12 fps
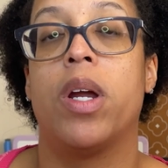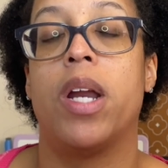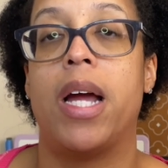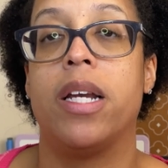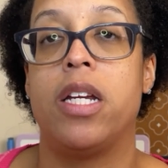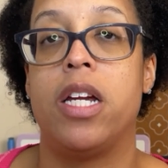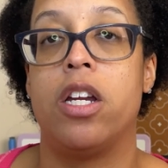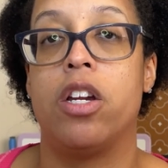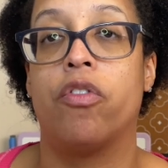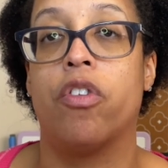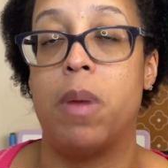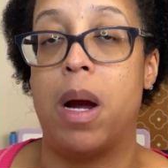I needed
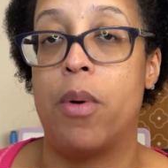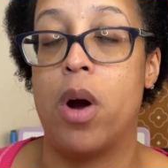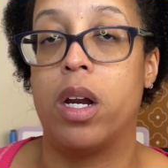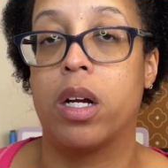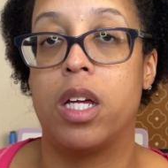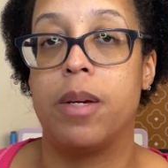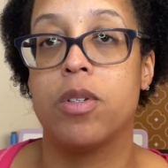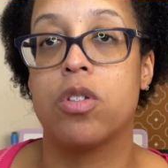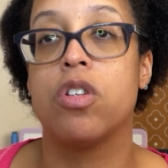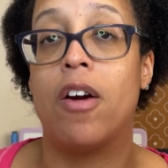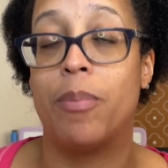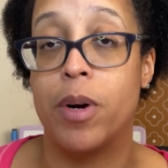for my product labels.
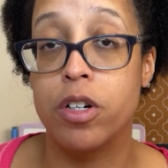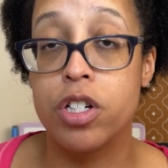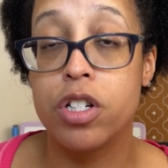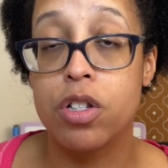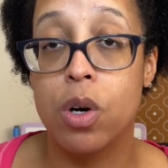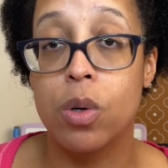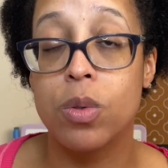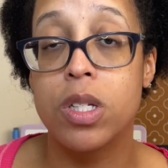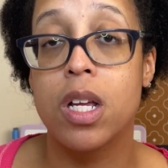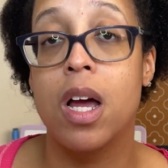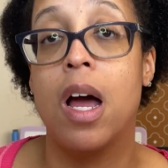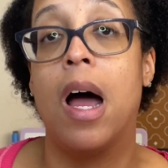I purchased those.
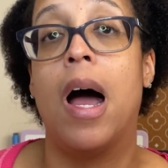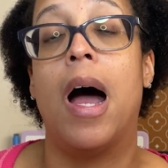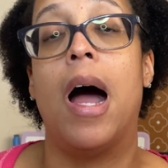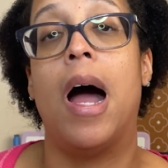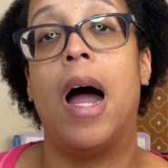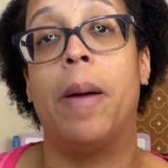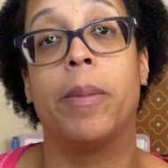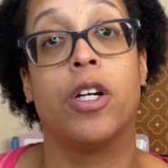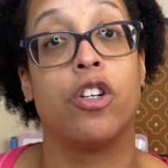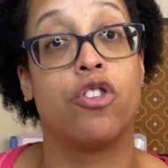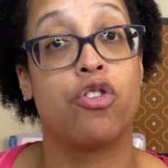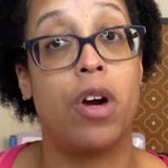I'm
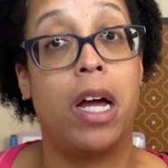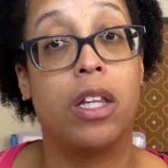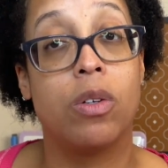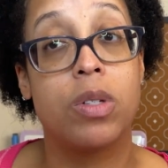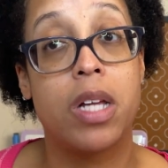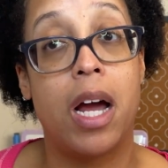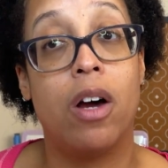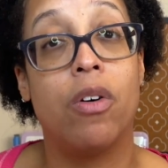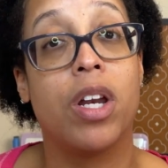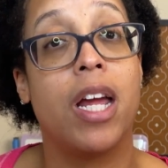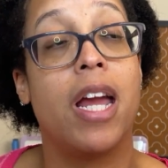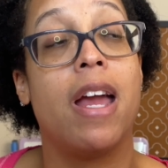gonna try those
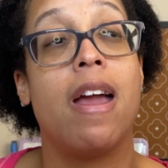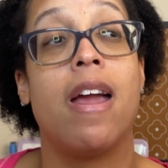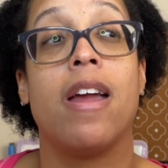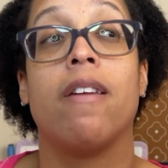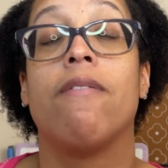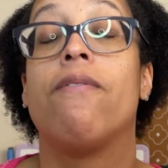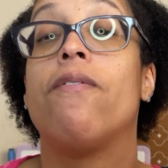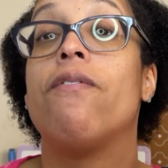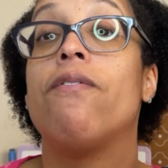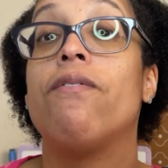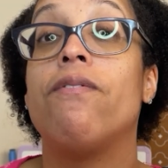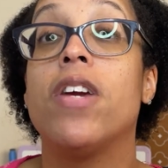out, and
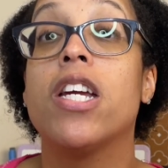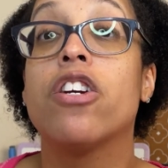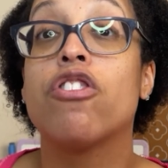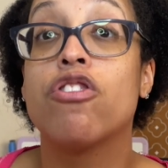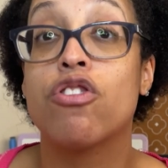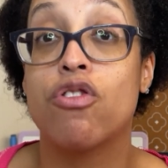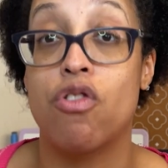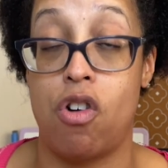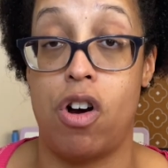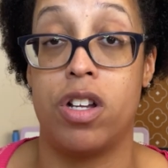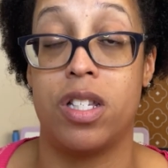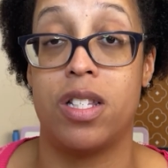fingers
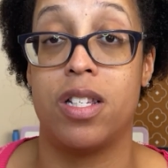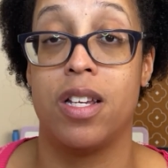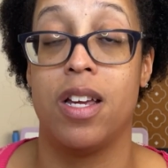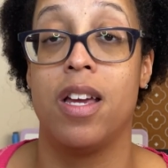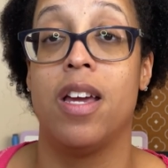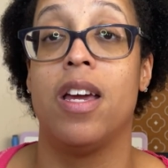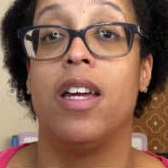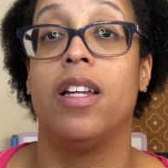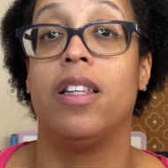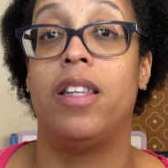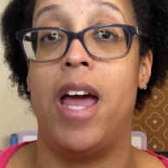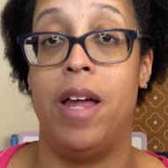crossed
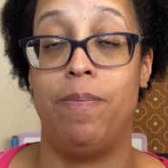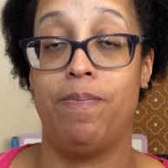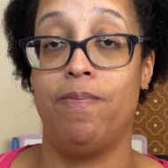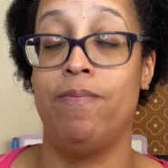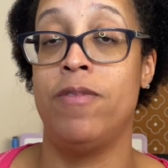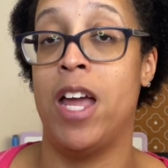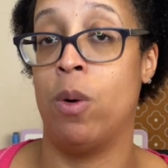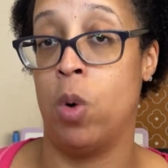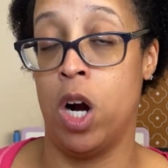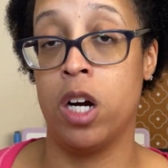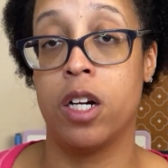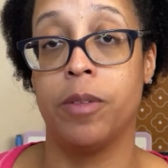that they
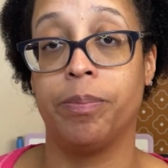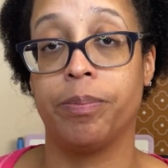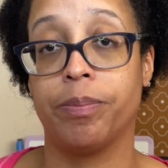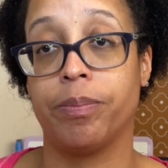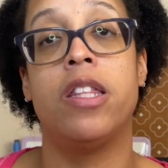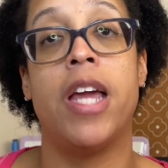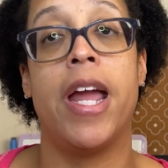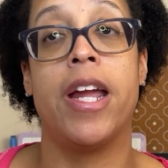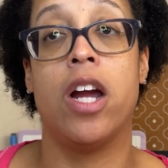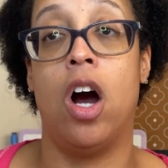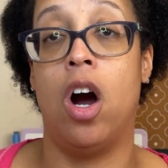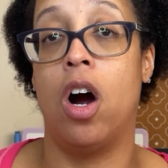work. They
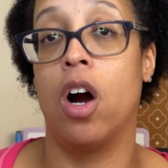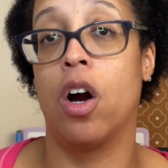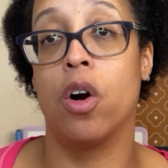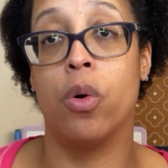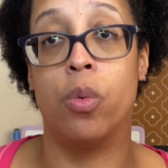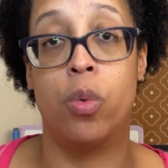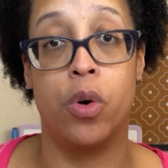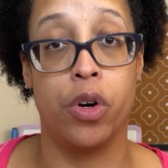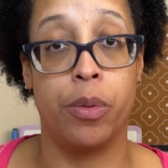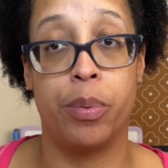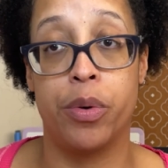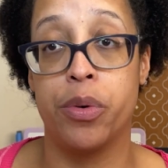are
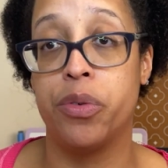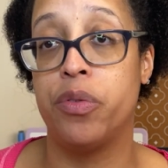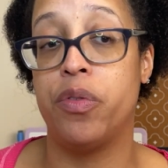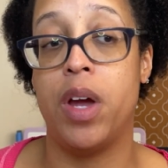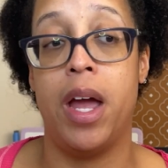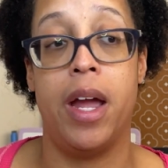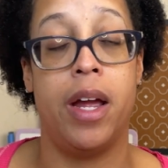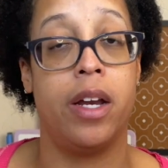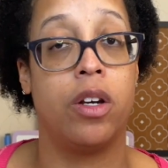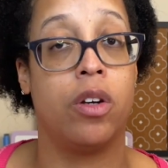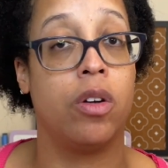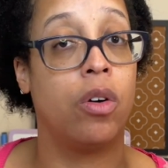waterproof
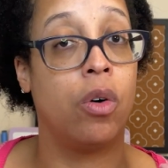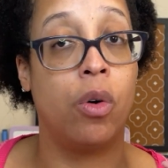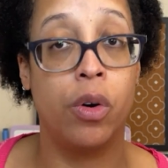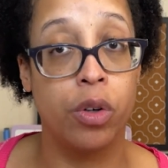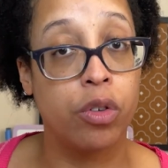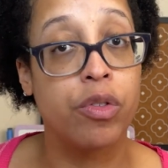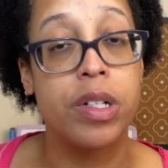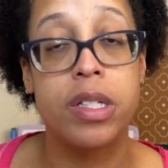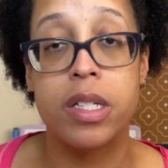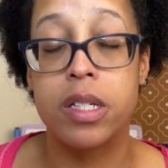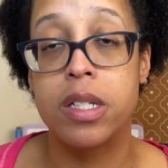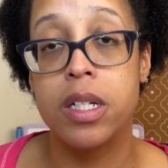and oil
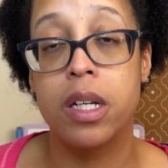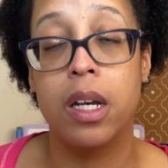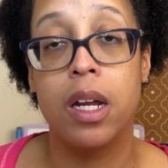resistant.